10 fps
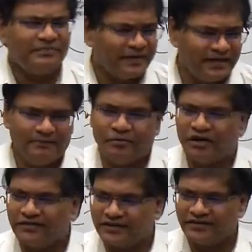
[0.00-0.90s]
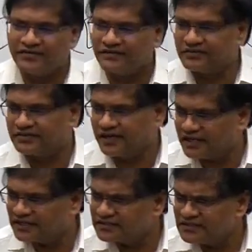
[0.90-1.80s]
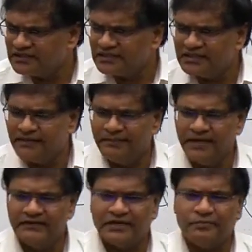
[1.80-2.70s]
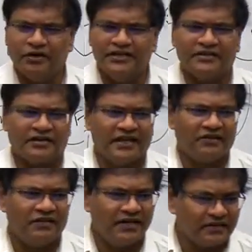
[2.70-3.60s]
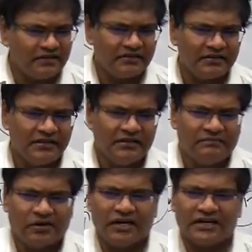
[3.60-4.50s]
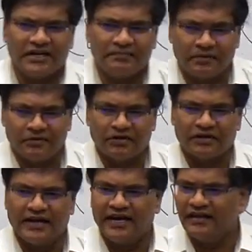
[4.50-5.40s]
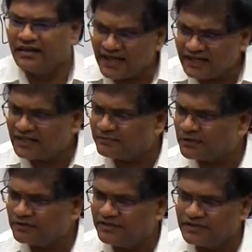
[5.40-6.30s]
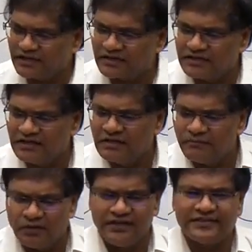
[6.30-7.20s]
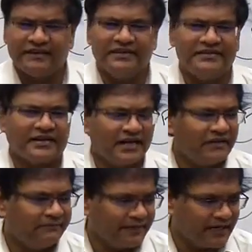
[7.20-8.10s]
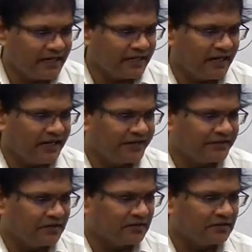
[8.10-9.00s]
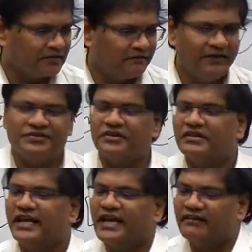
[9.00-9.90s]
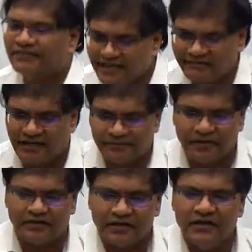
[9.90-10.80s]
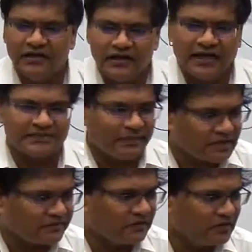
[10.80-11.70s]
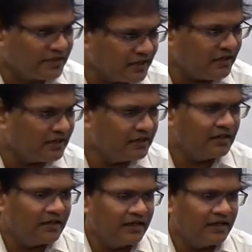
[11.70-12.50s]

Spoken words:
especially poorer sections of society, they believe that police are there only to protect and promote. And another problem is that police have this kind of mentality, attitude, which they have developed as part of colonial